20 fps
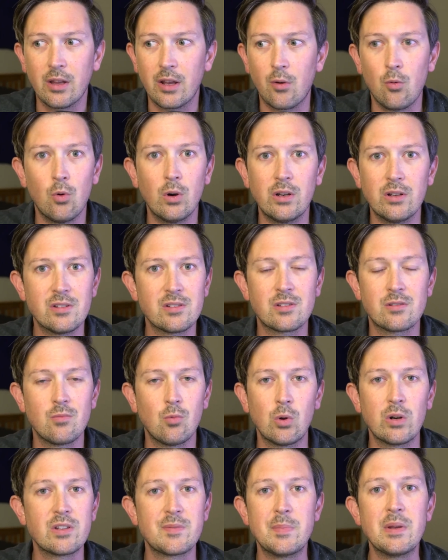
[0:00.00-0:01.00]
Like what is
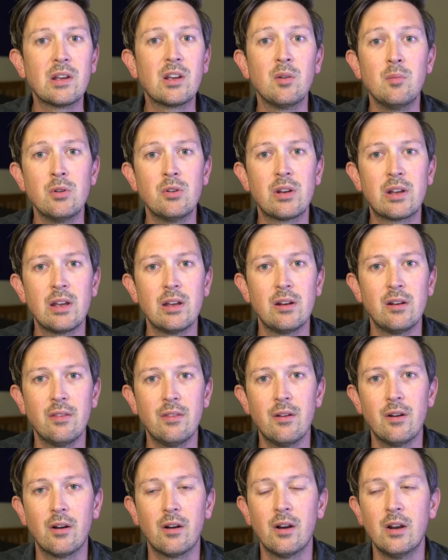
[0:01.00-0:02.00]
being
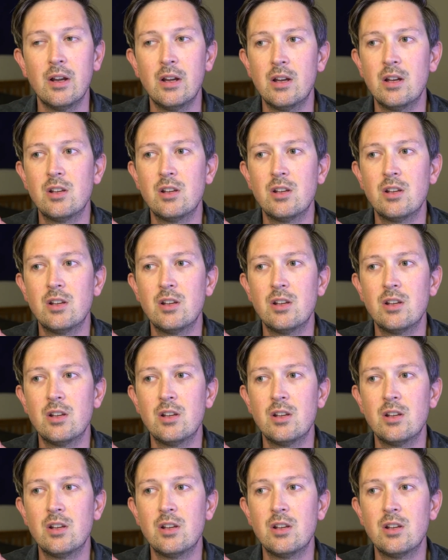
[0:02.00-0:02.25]
communicated there.